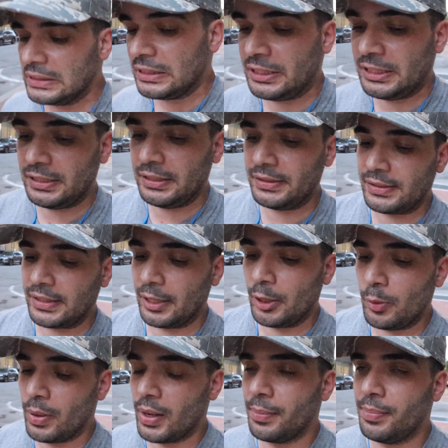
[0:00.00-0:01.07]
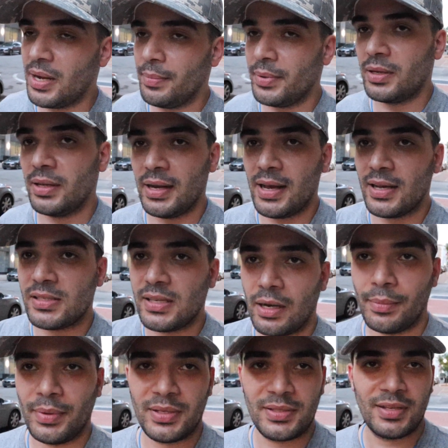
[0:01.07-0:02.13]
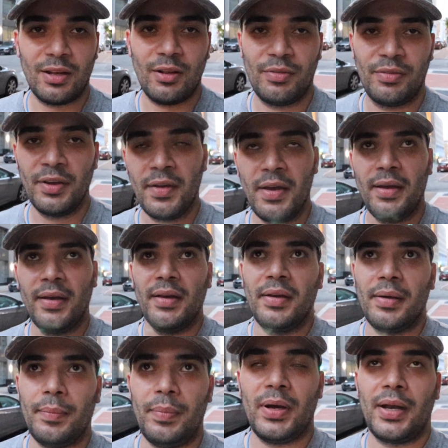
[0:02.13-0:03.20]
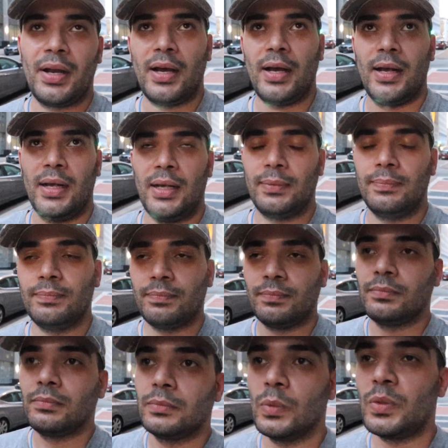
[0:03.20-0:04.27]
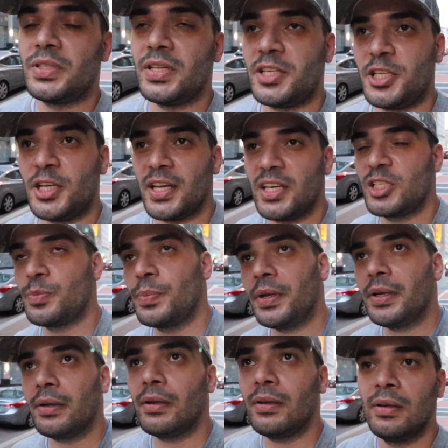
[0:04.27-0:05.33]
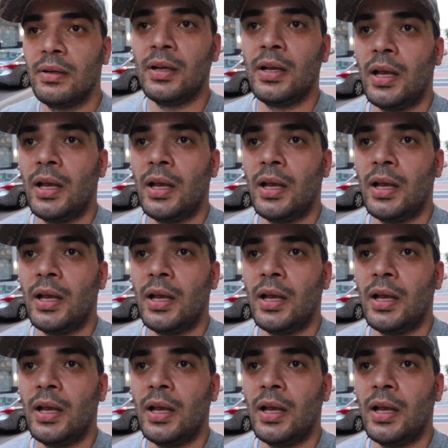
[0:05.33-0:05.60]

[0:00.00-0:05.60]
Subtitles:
Geez, I hope I'm not making an ass out of myself. But was it Shakespeare?